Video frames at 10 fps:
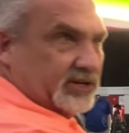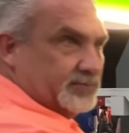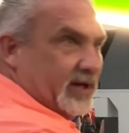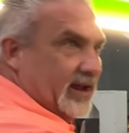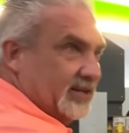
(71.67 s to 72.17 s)
this
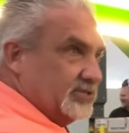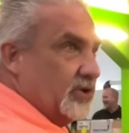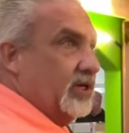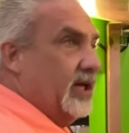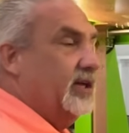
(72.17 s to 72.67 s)
bed is so
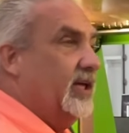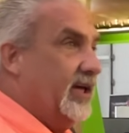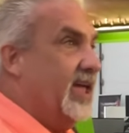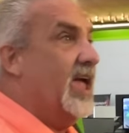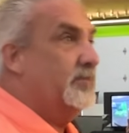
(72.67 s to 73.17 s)
that
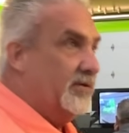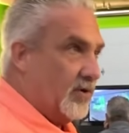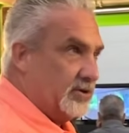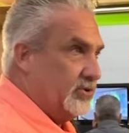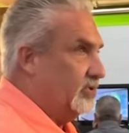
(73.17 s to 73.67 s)
it can be
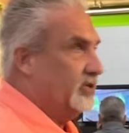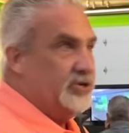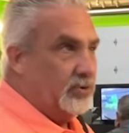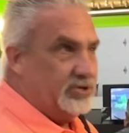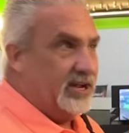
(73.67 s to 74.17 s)
versatile. There's
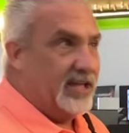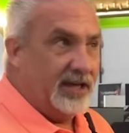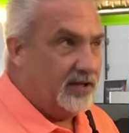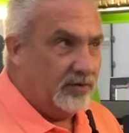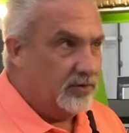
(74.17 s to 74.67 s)
no
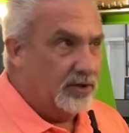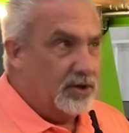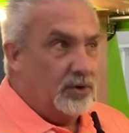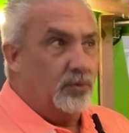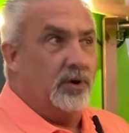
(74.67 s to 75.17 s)
jigging
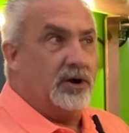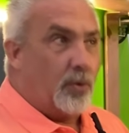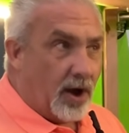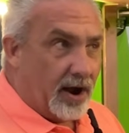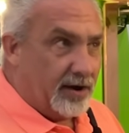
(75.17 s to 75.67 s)

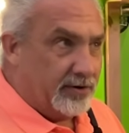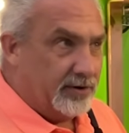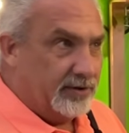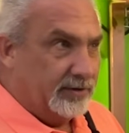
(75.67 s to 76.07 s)
required.